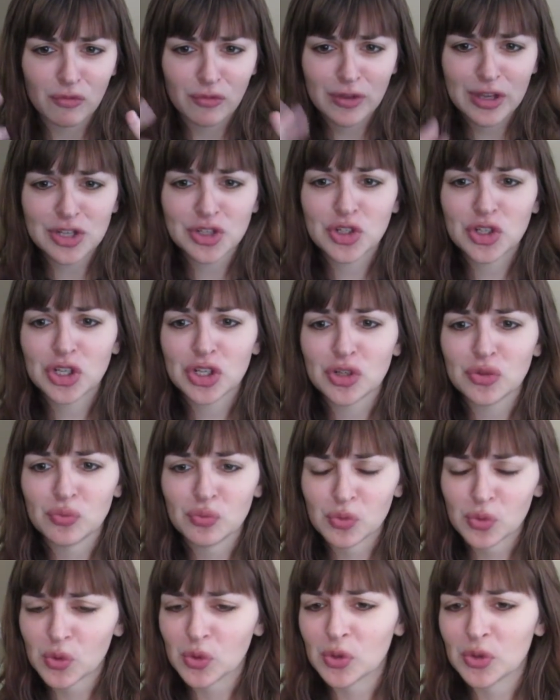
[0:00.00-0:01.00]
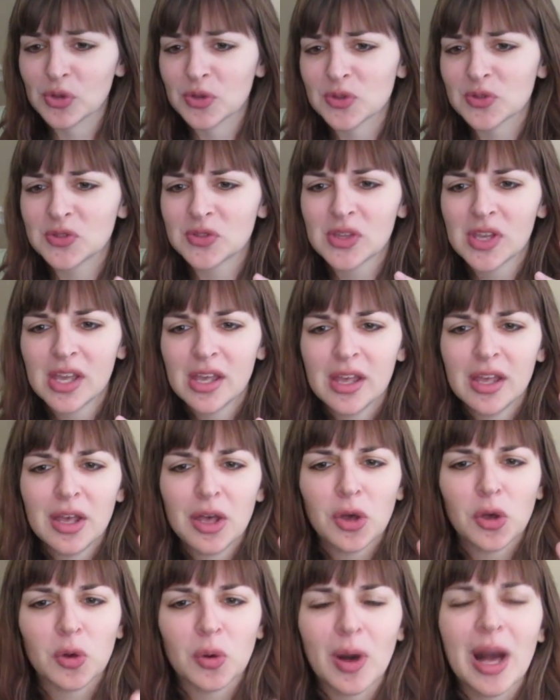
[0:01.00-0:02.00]
rigid rules
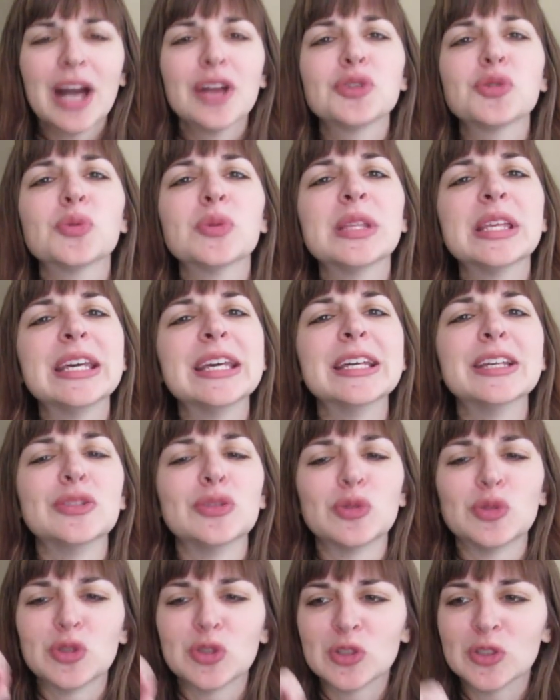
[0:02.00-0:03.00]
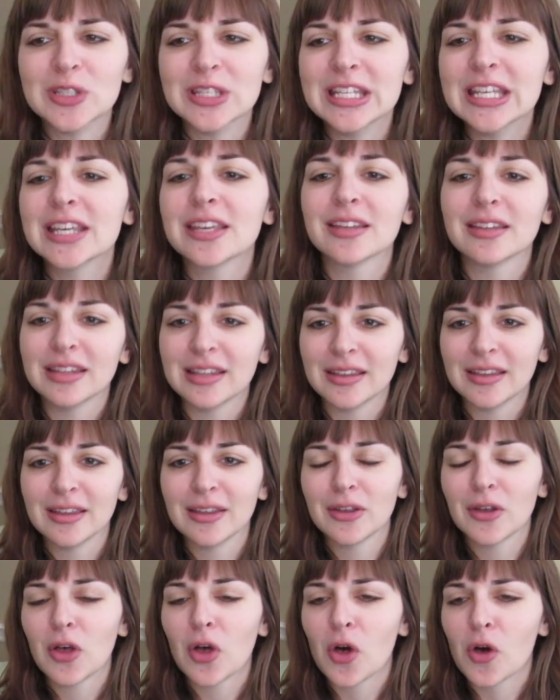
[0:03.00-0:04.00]
gradually and
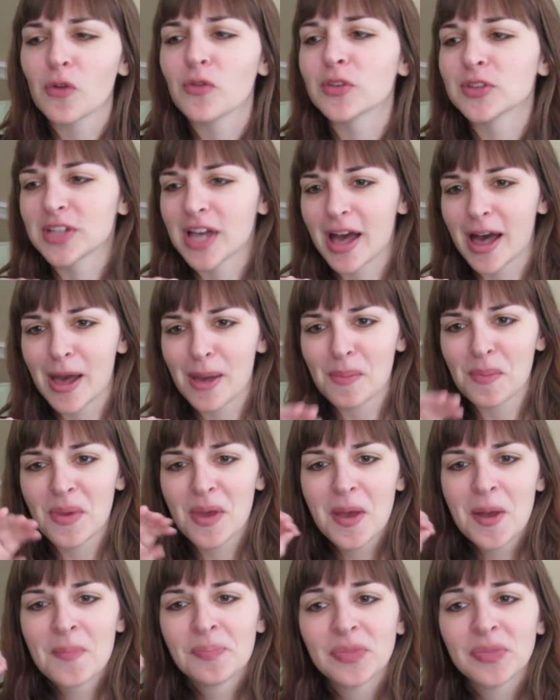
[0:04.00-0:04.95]
sneakily over time